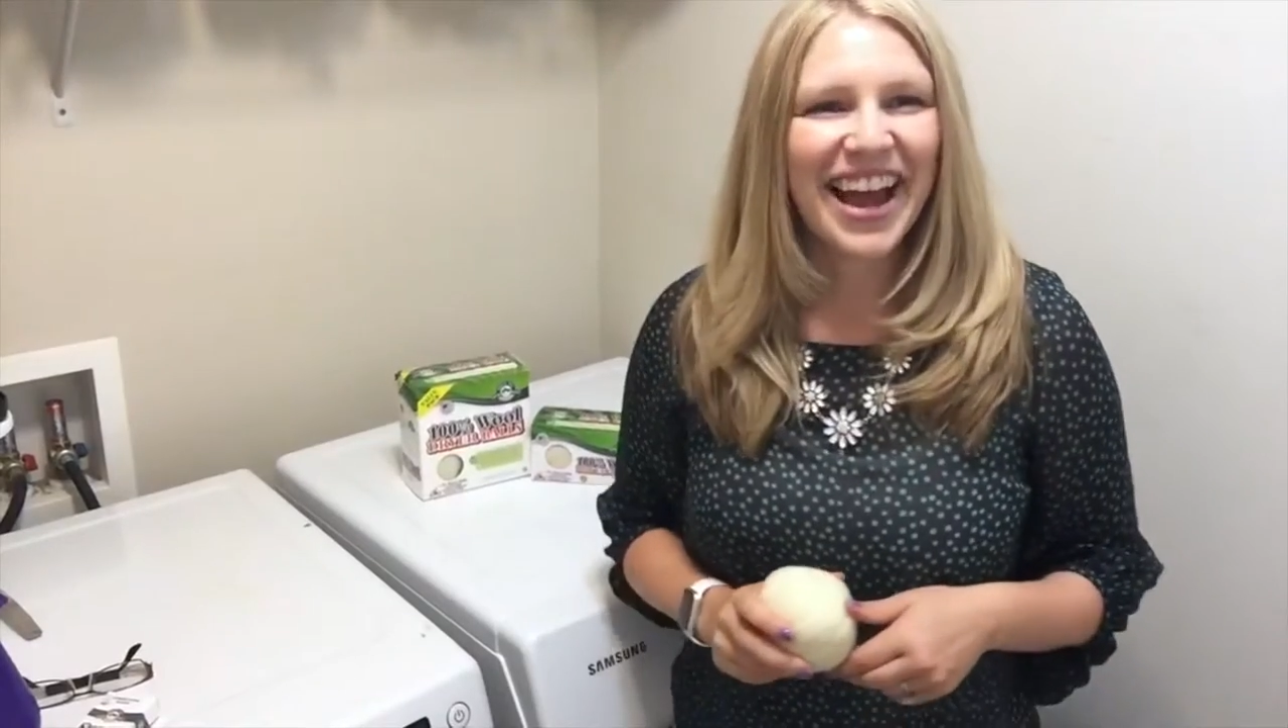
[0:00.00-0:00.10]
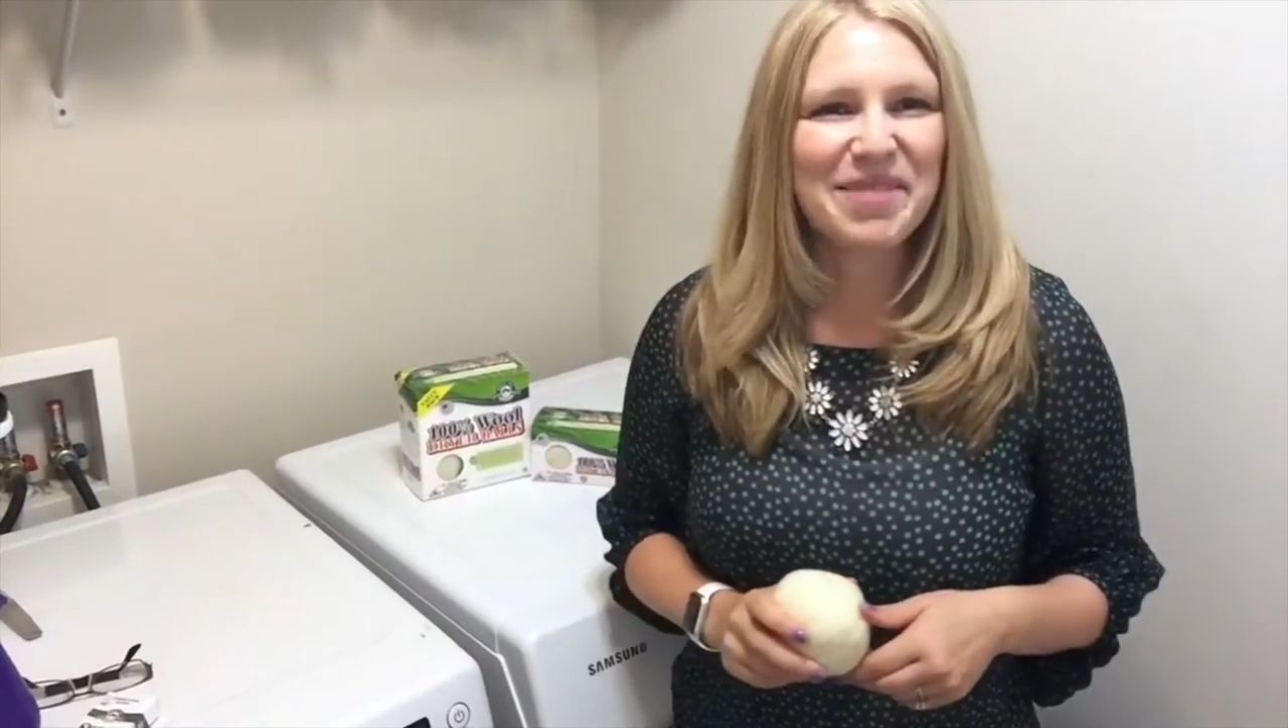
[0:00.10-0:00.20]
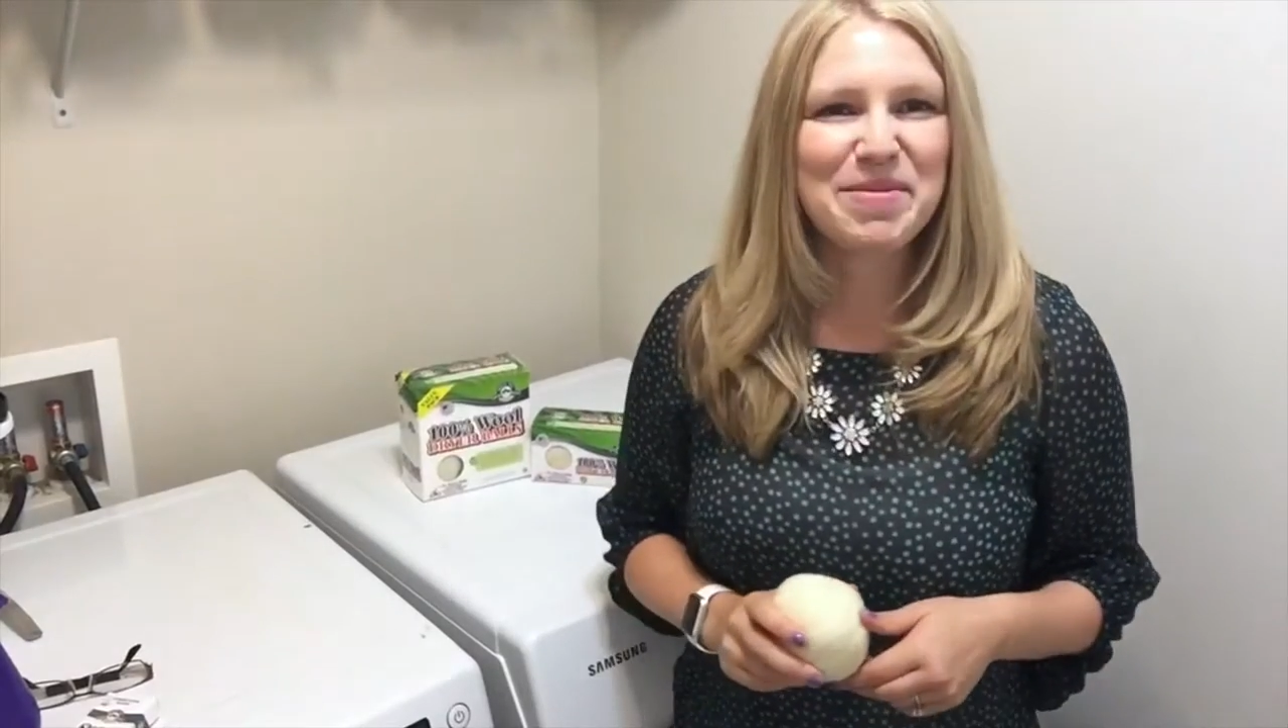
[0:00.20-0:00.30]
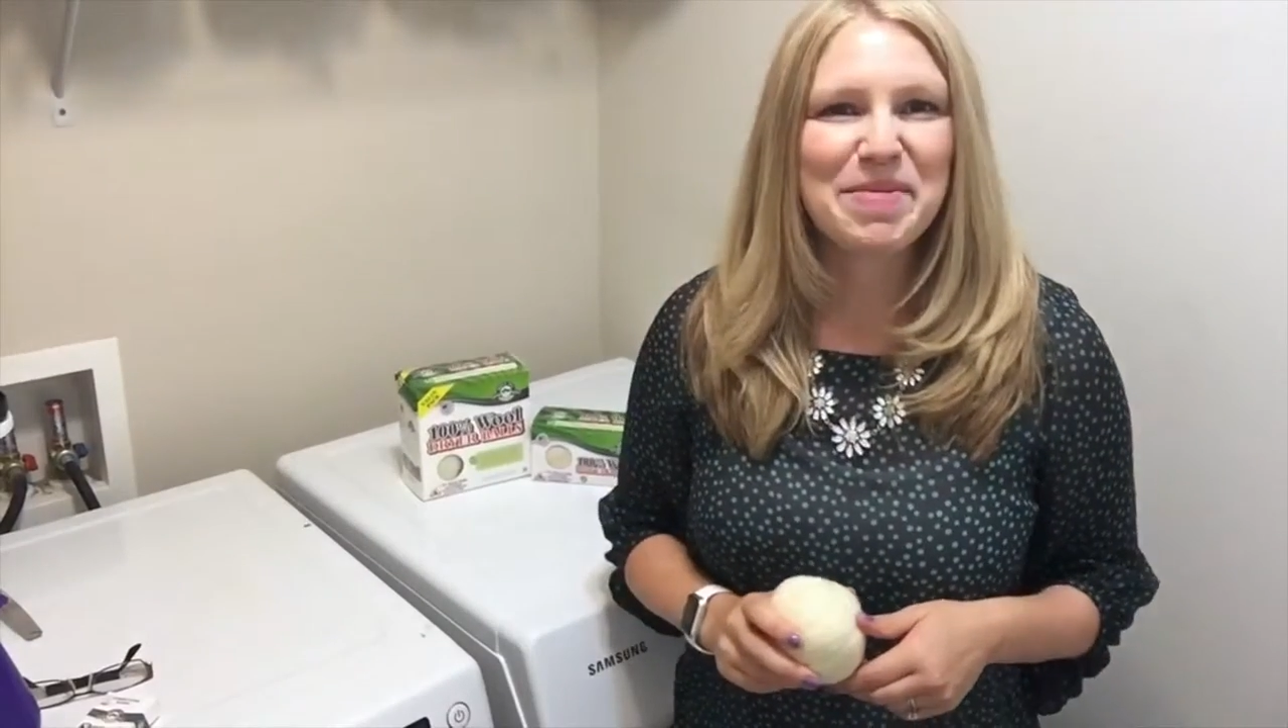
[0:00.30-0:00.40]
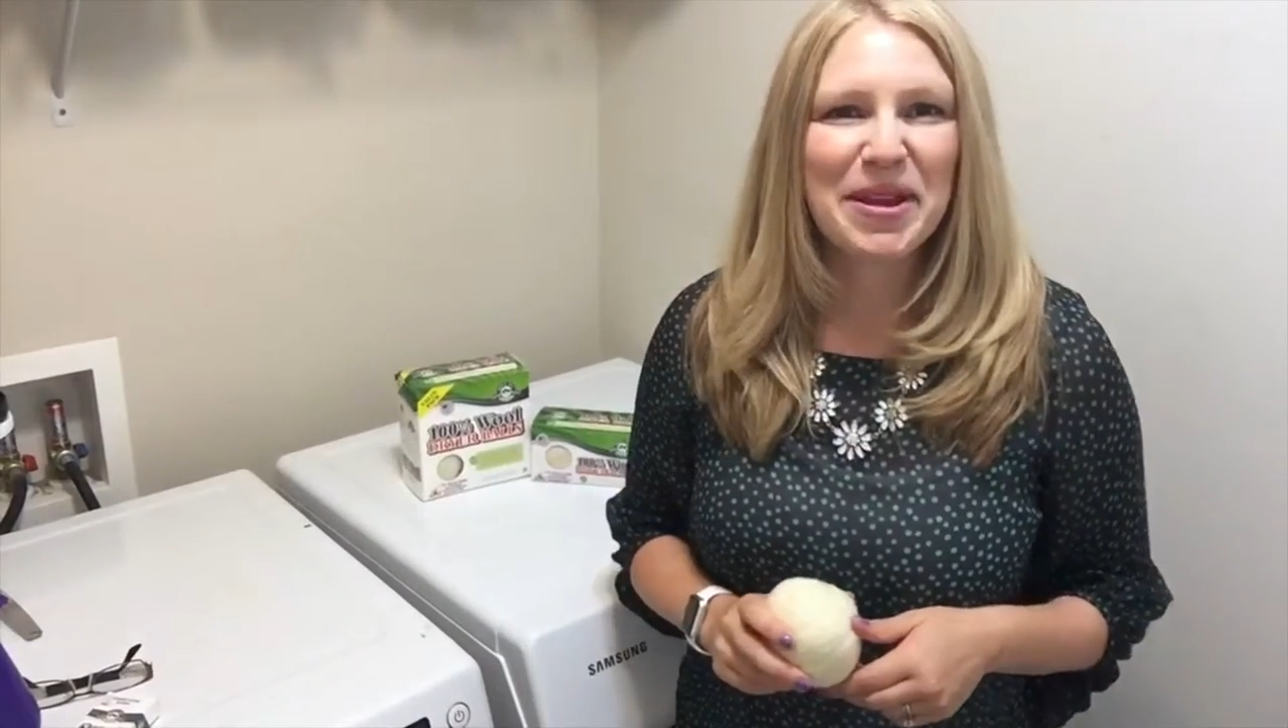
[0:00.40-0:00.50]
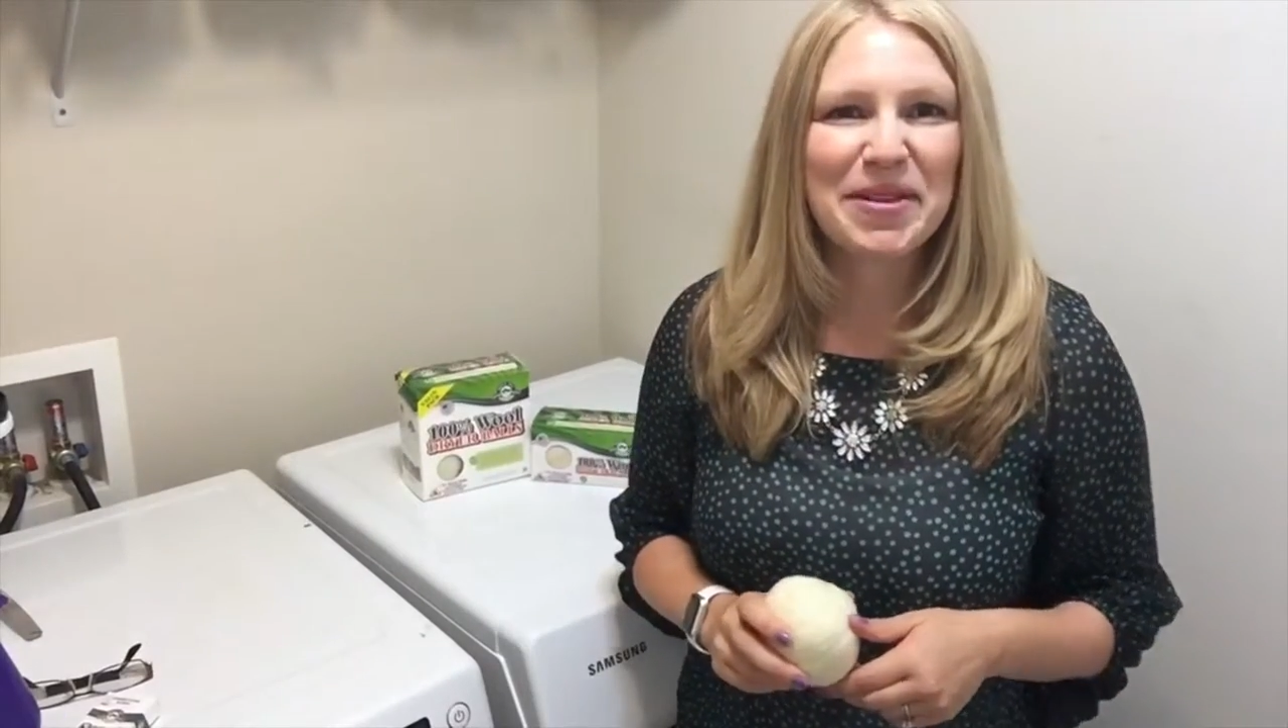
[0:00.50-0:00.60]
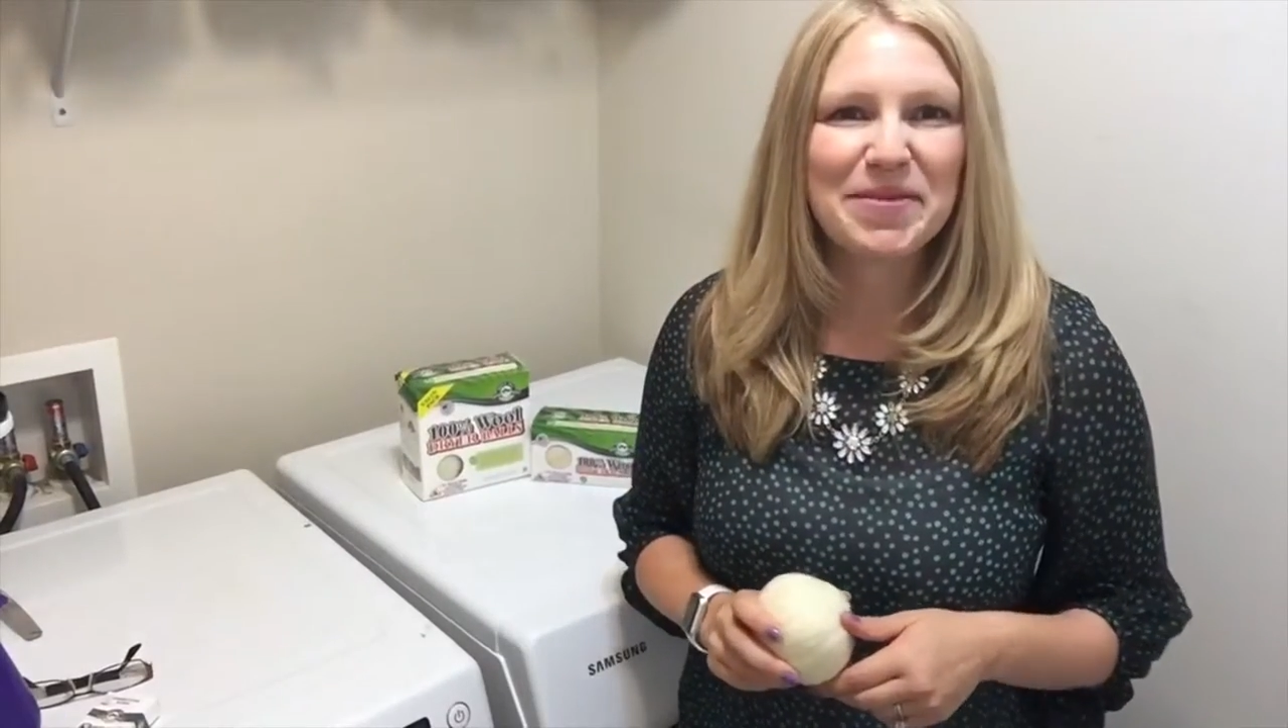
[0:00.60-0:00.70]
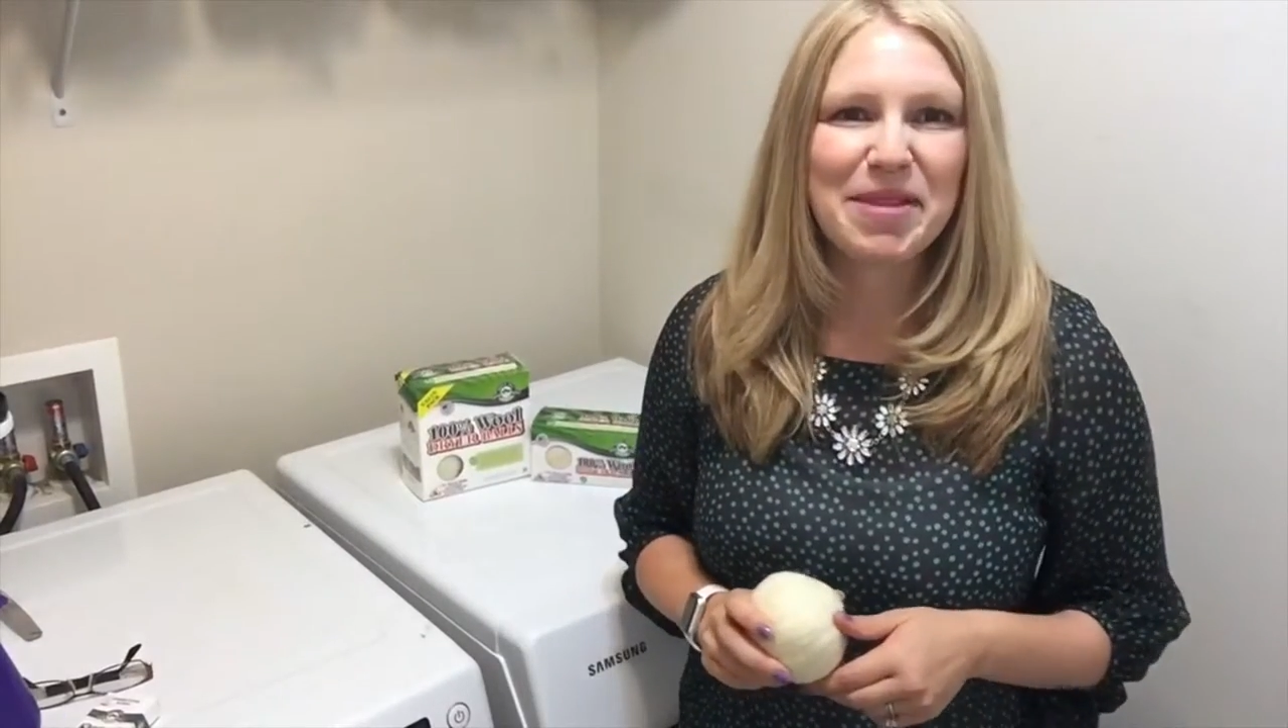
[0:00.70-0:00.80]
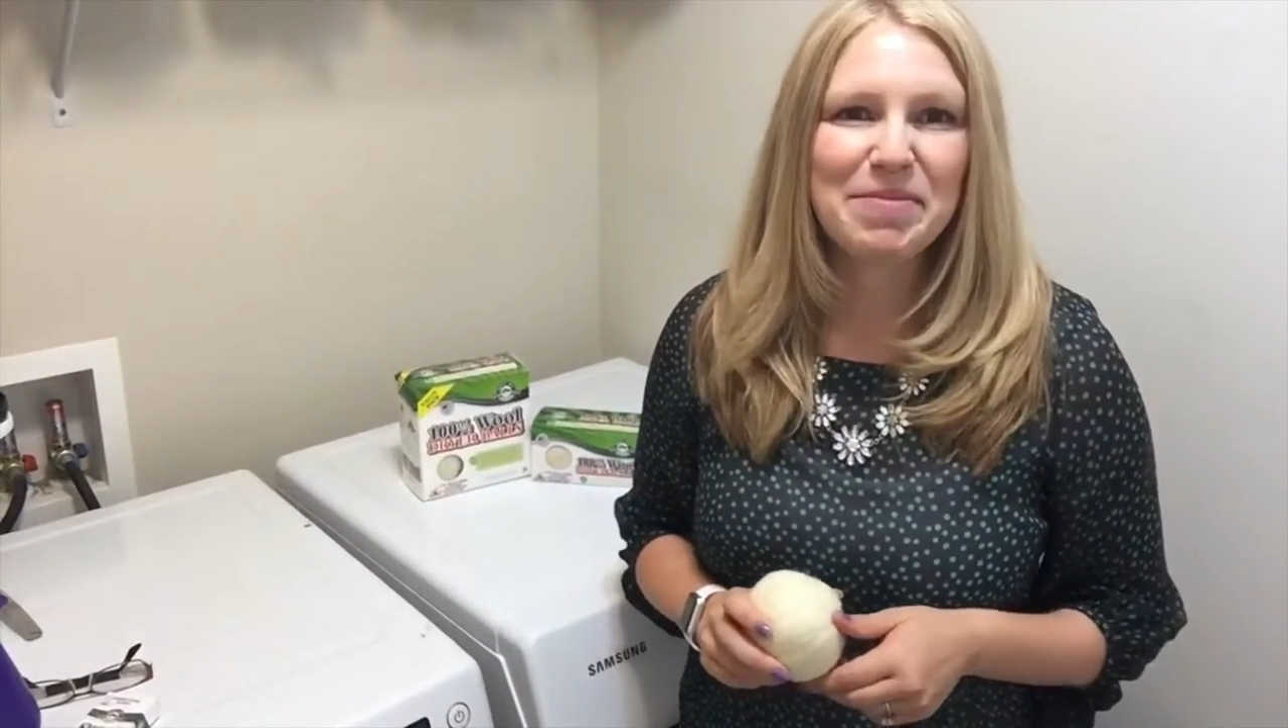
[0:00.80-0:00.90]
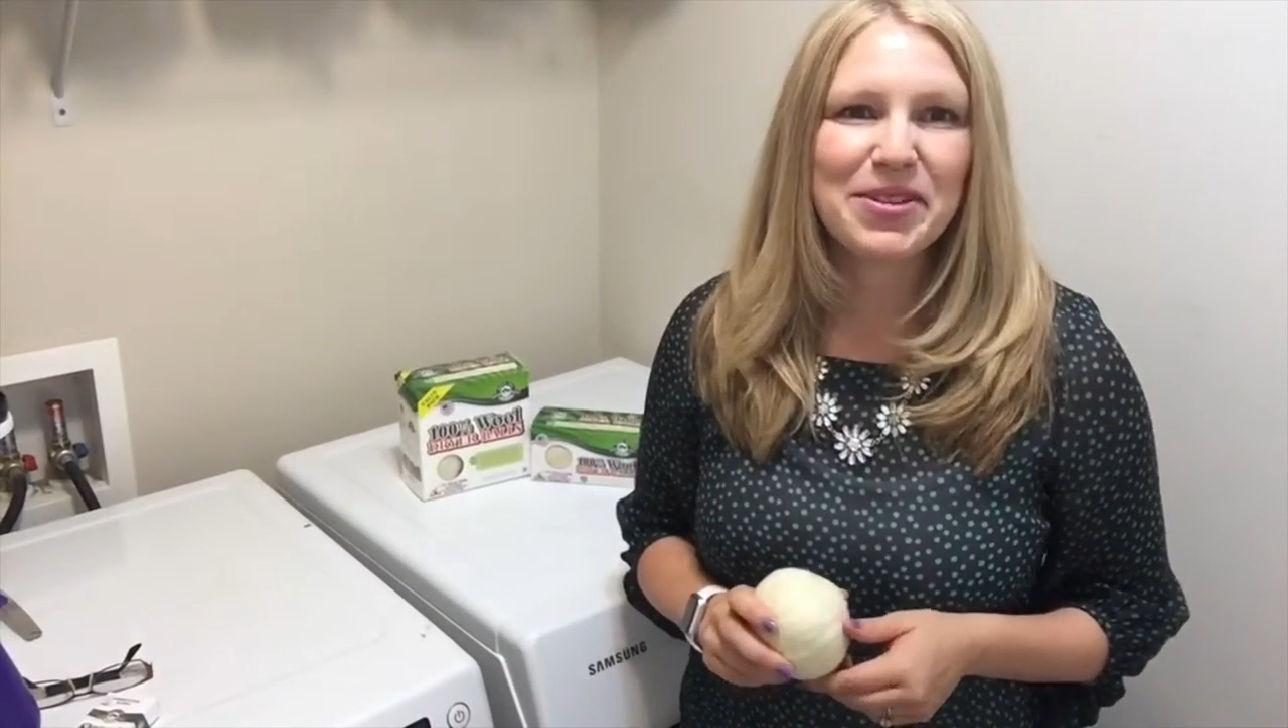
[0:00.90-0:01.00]
I'm Rebecca
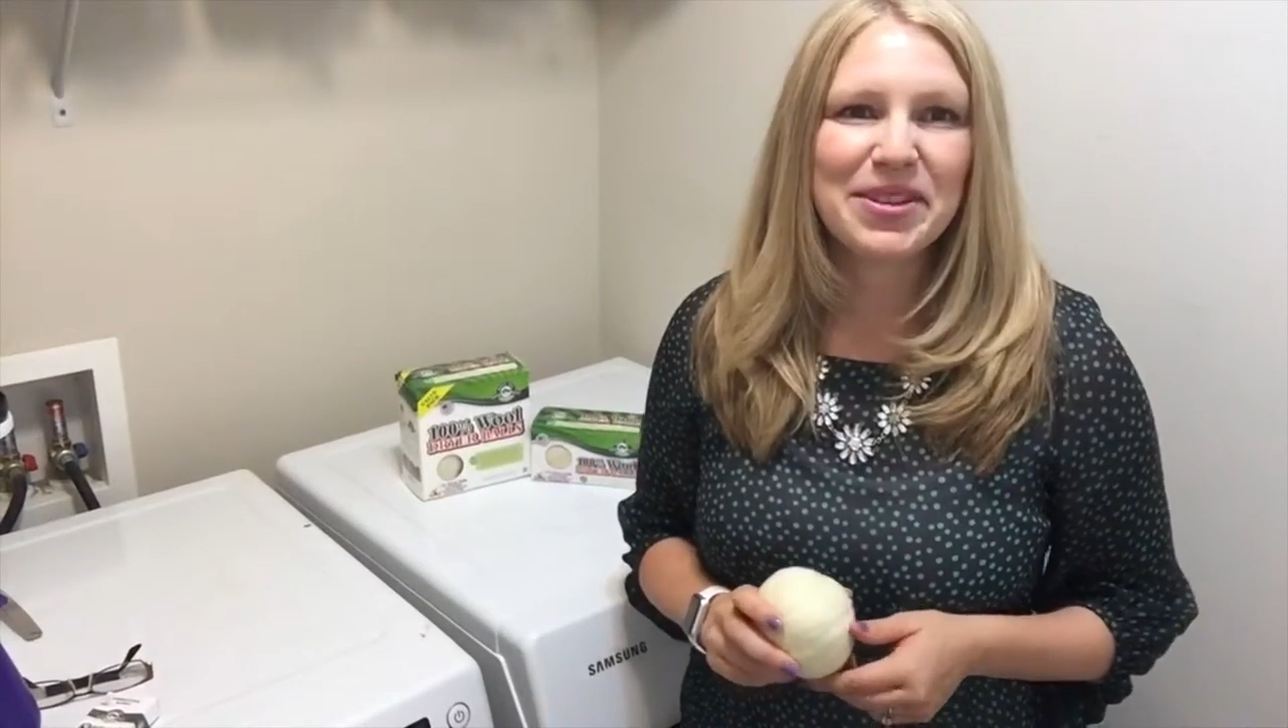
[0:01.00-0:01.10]
from Maple